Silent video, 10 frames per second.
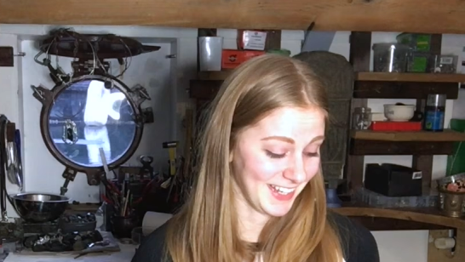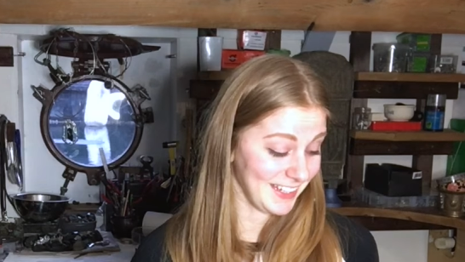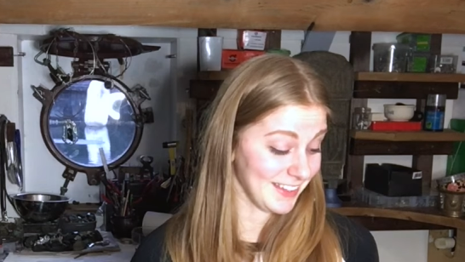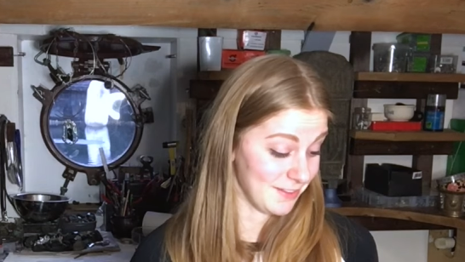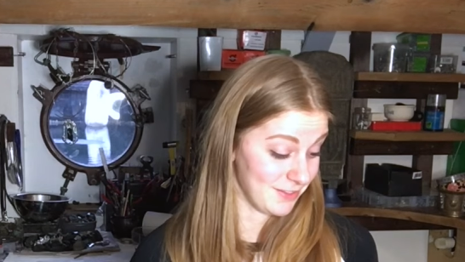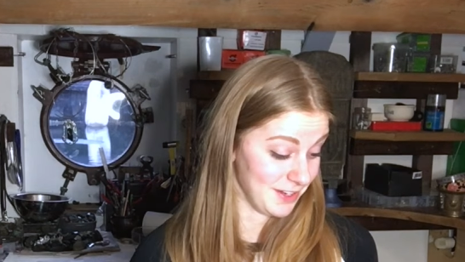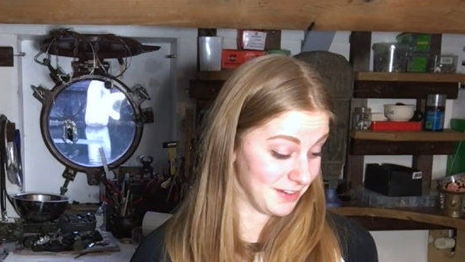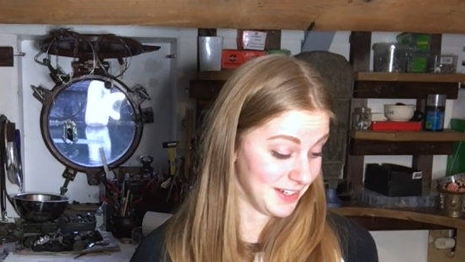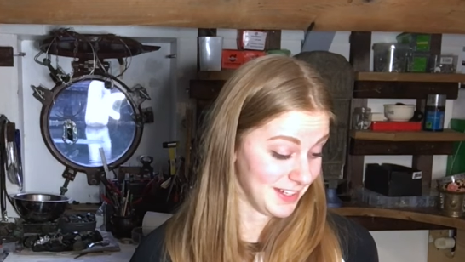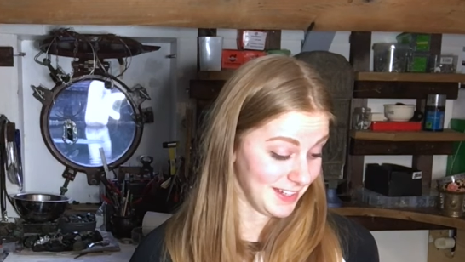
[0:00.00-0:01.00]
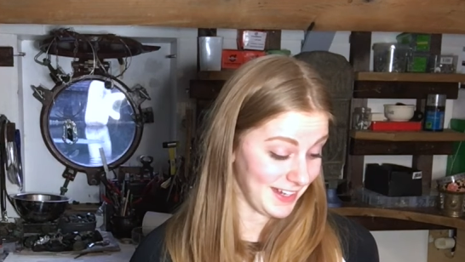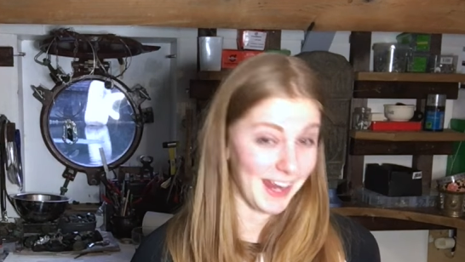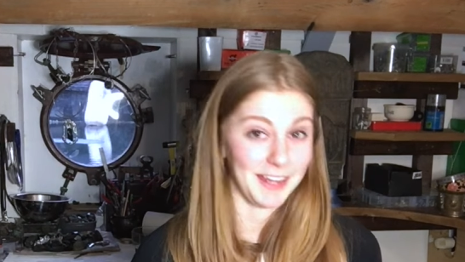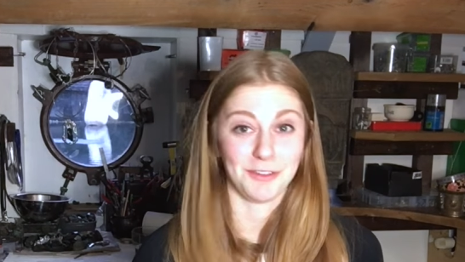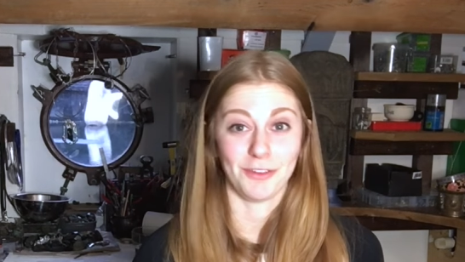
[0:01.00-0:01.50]
I love you
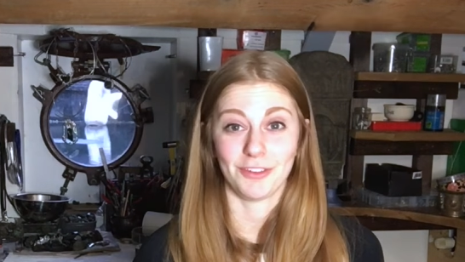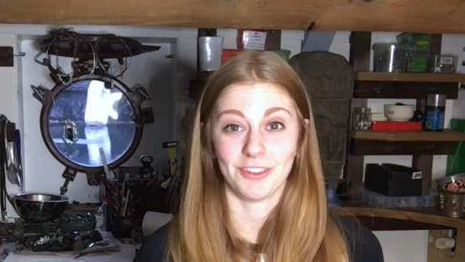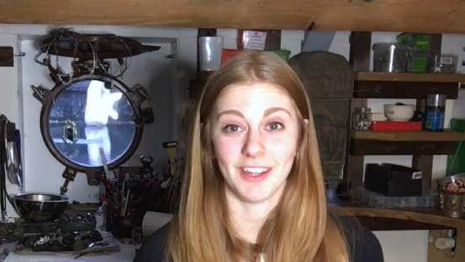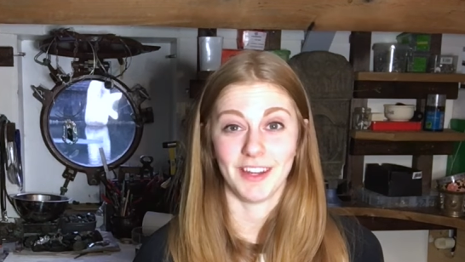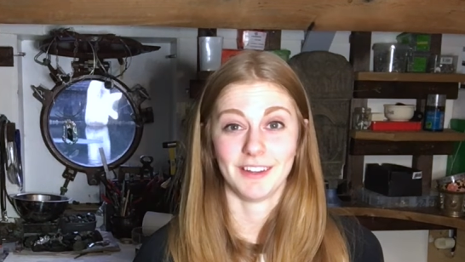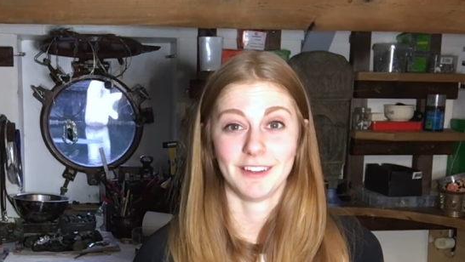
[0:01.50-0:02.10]
and your shit.